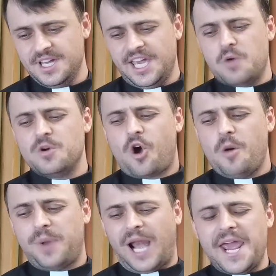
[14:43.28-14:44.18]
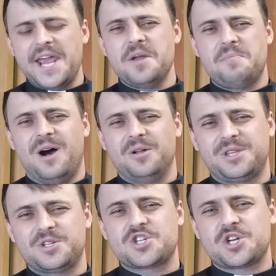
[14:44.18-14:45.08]
He would complain about
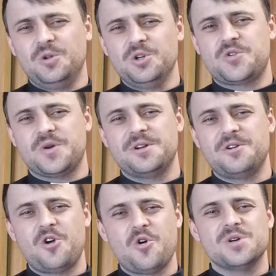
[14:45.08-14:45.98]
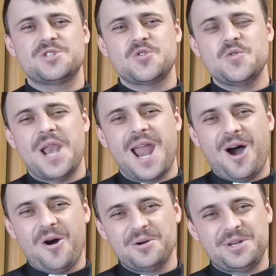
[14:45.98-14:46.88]
the children who were too
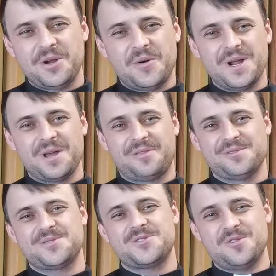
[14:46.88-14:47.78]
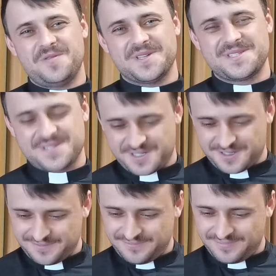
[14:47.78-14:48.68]
loud during the service.
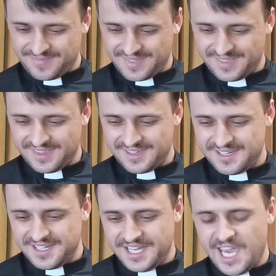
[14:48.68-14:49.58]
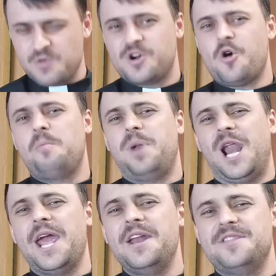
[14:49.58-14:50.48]
He would
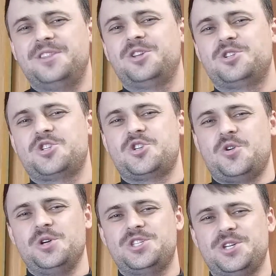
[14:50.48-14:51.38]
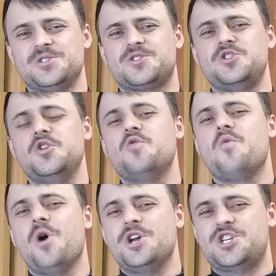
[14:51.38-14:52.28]
complain that the church's new
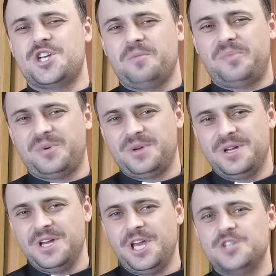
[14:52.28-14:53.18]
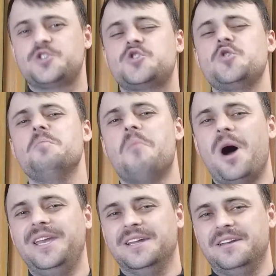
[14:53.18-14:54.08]
worship is too
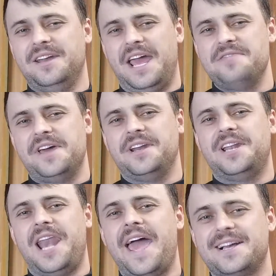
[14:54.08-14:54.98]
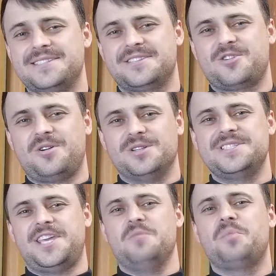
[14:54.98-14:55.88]
modern and that it lacks
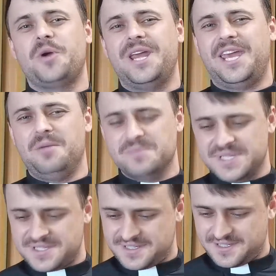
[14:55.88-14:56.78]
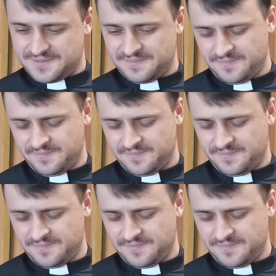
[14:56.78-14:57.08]
contemporary hymns.